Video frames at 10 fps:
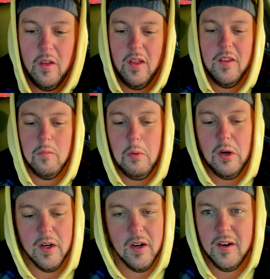that this
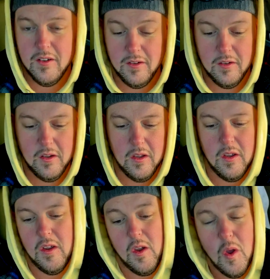burger
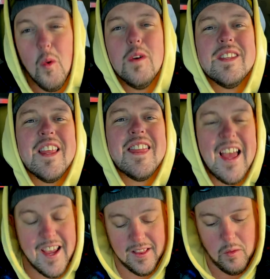was the
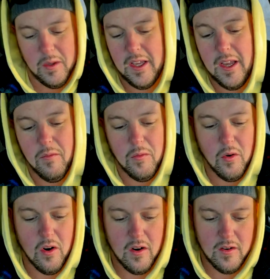thing that we came
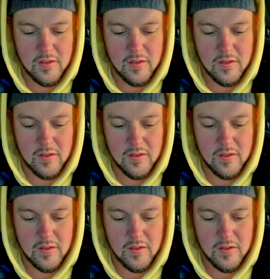for.